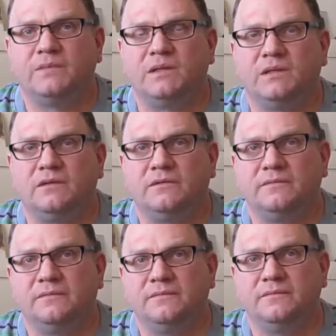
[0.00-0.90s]
You know,
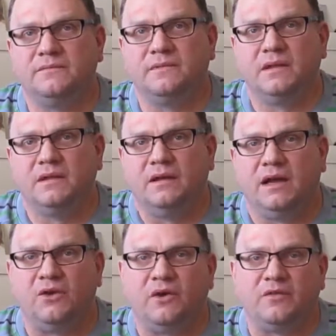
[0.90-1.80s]
I
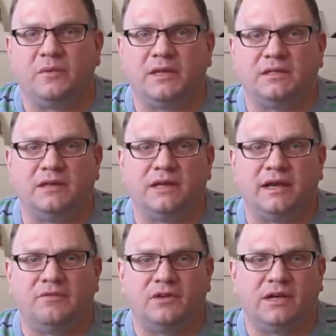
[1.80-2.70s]
know everybody's going to
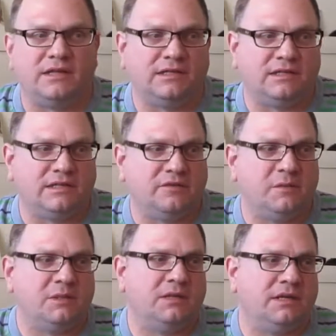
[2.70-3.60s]
have their ideas.
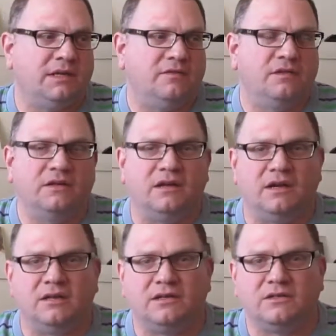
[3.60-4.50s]
Everybody's going to have their
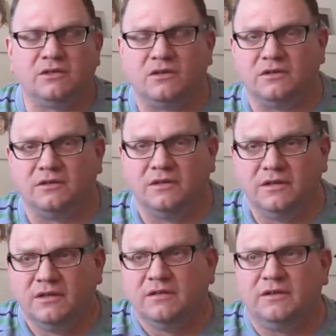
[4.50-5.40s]
kind of certain
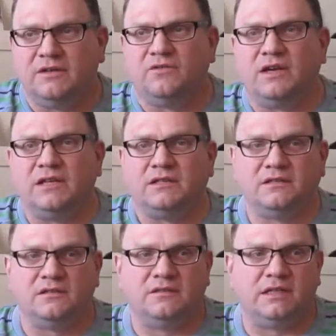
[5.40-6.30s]

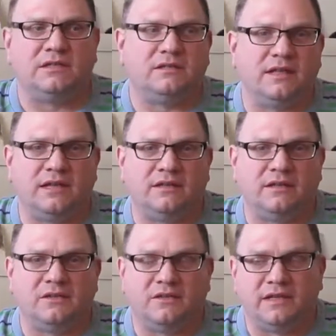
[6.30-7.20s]
advice, this, that, and the
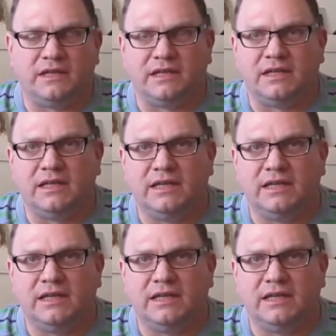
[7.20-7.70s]
other thing.